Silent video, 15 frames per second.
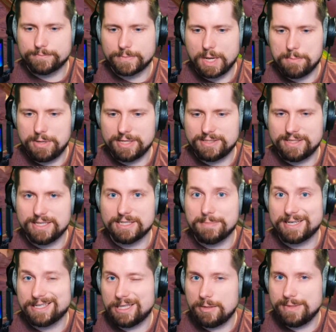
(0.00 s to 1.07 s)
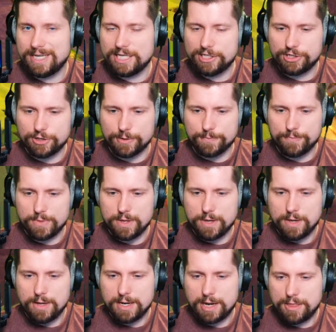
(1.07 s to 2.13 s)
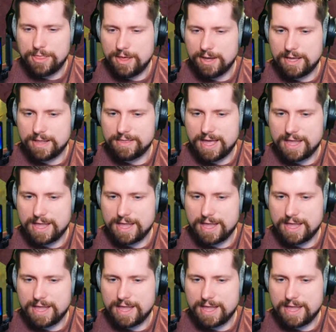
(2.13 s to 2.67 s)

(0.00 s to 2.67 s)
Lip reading: placing these. It makes it a little bit easier. And I think that